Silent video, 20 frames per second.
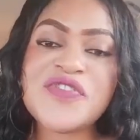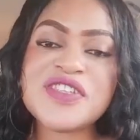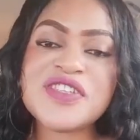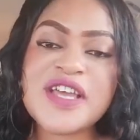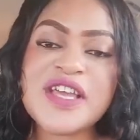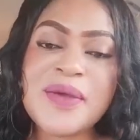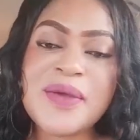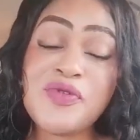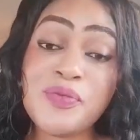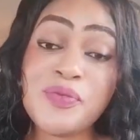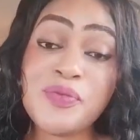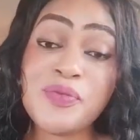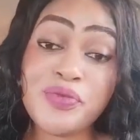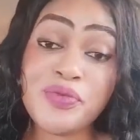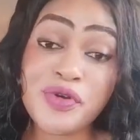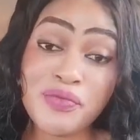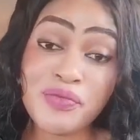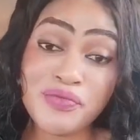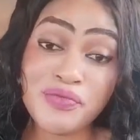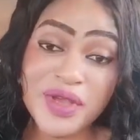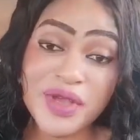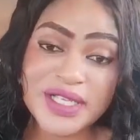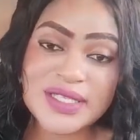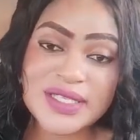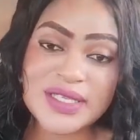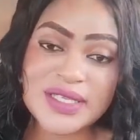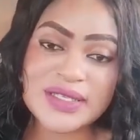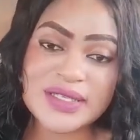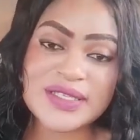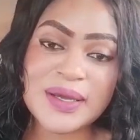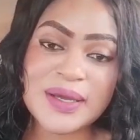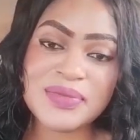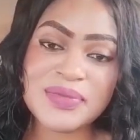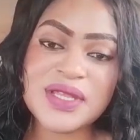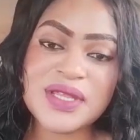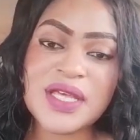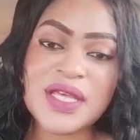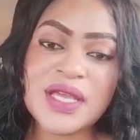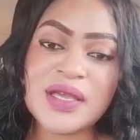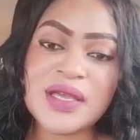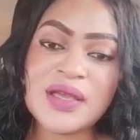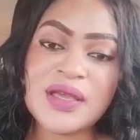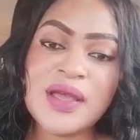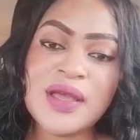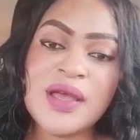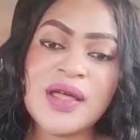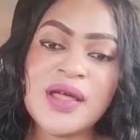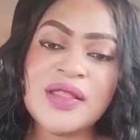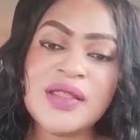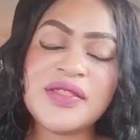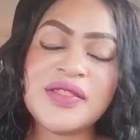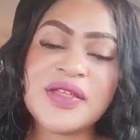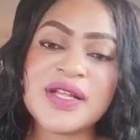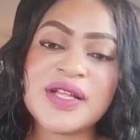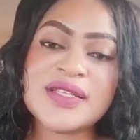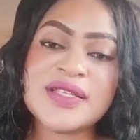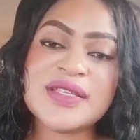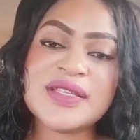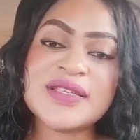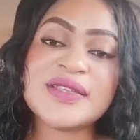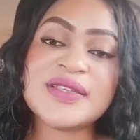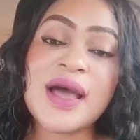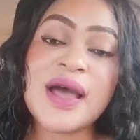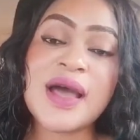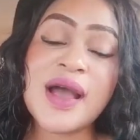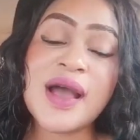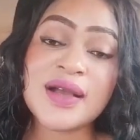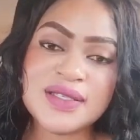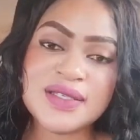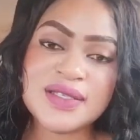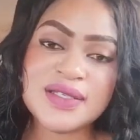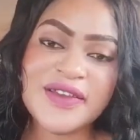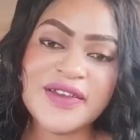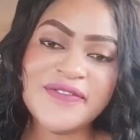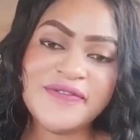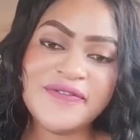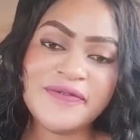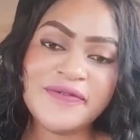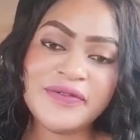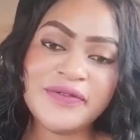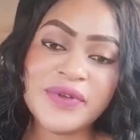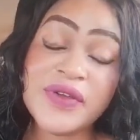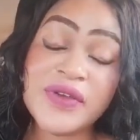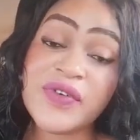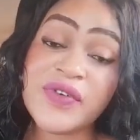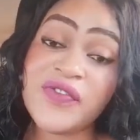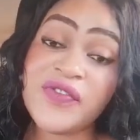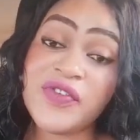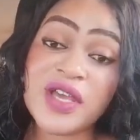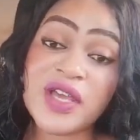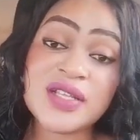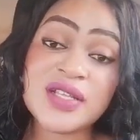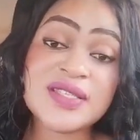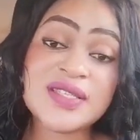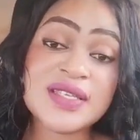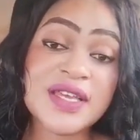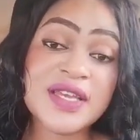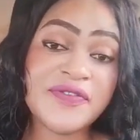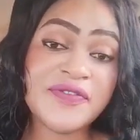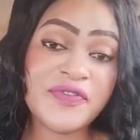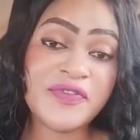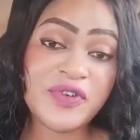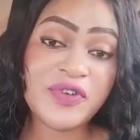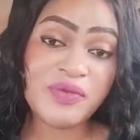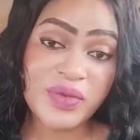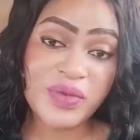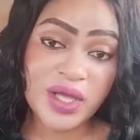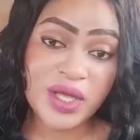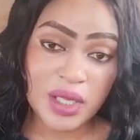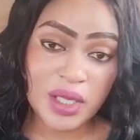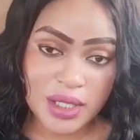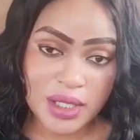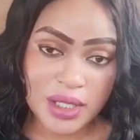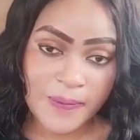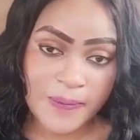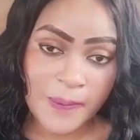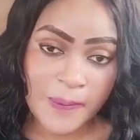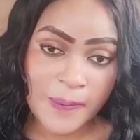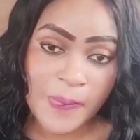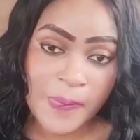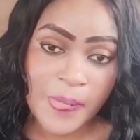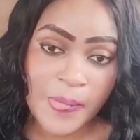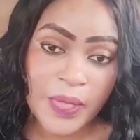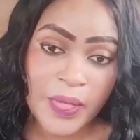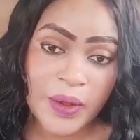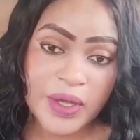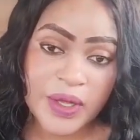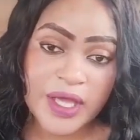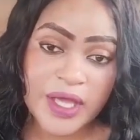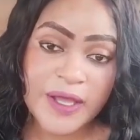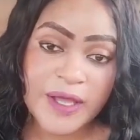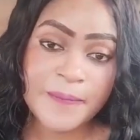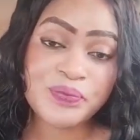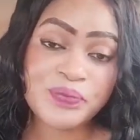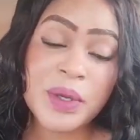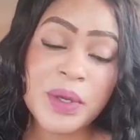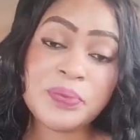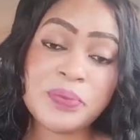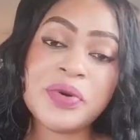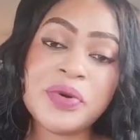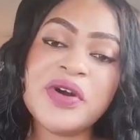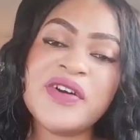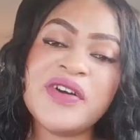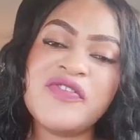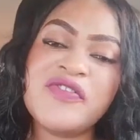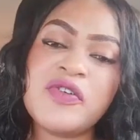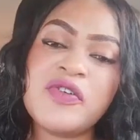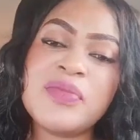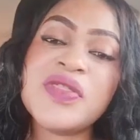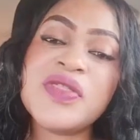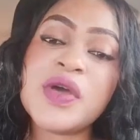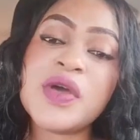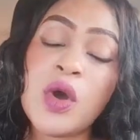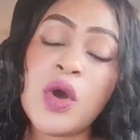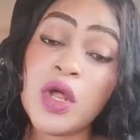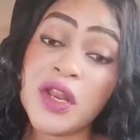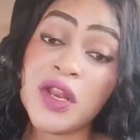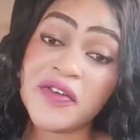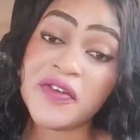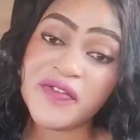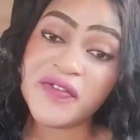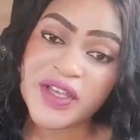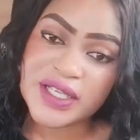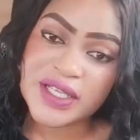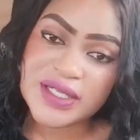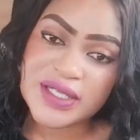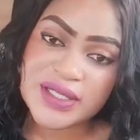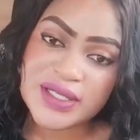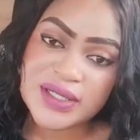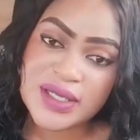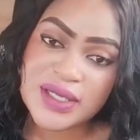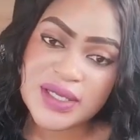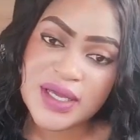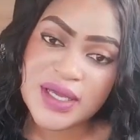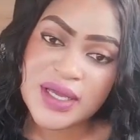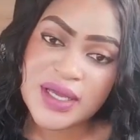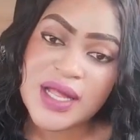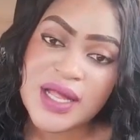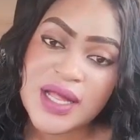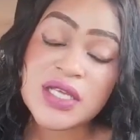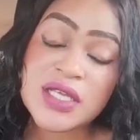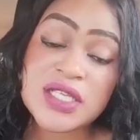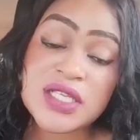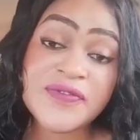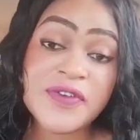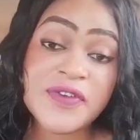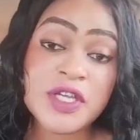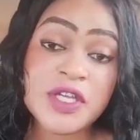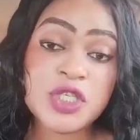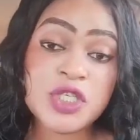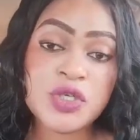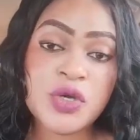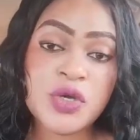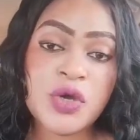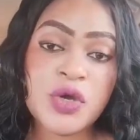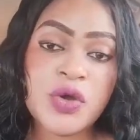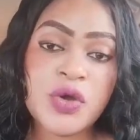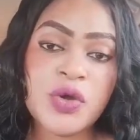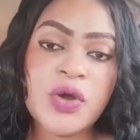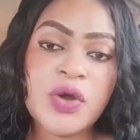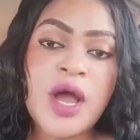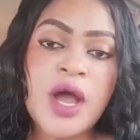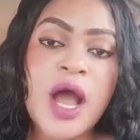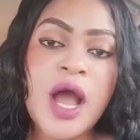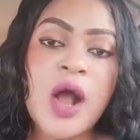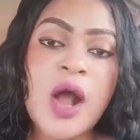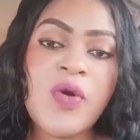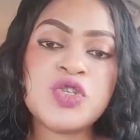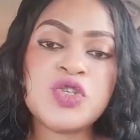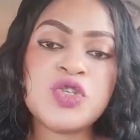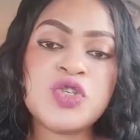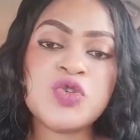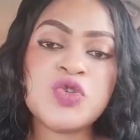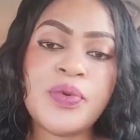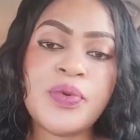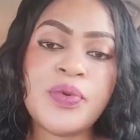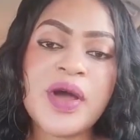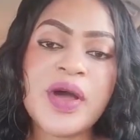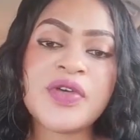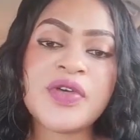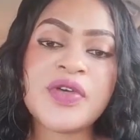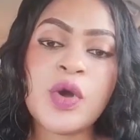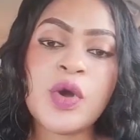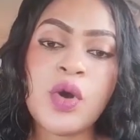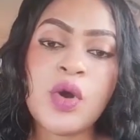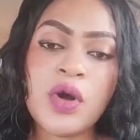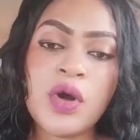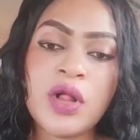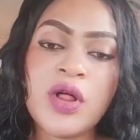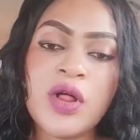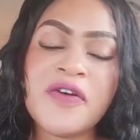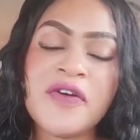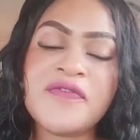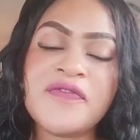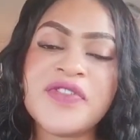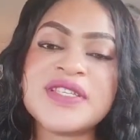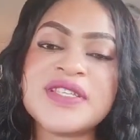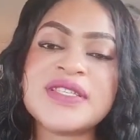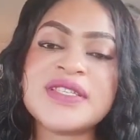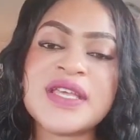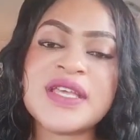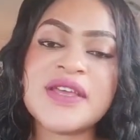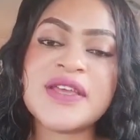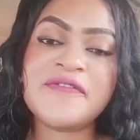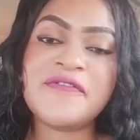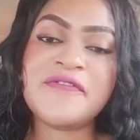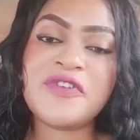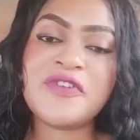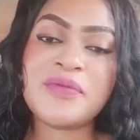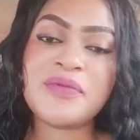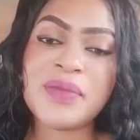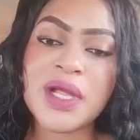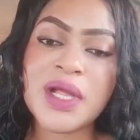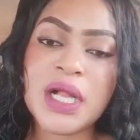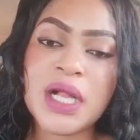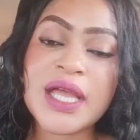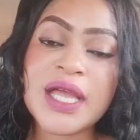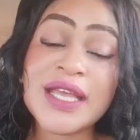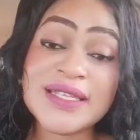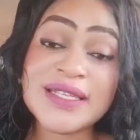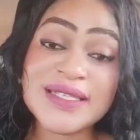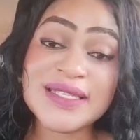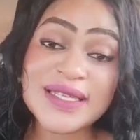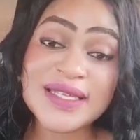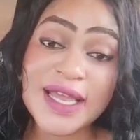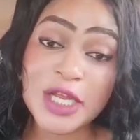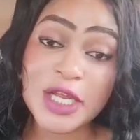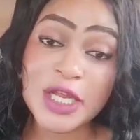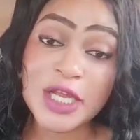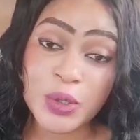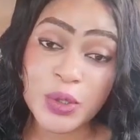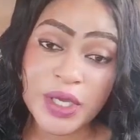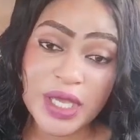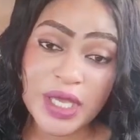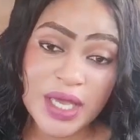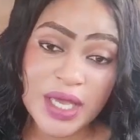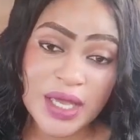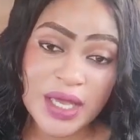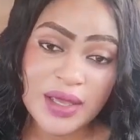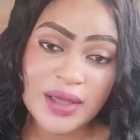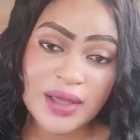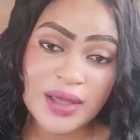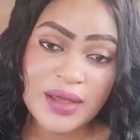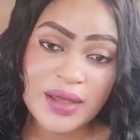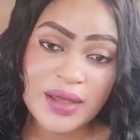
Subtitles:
time you're pre-mixing something that is active, never forget skin free milk. Okay, pour for me the whole of it. This video, I want you to pour the whole of the skin free milk inside. Okay,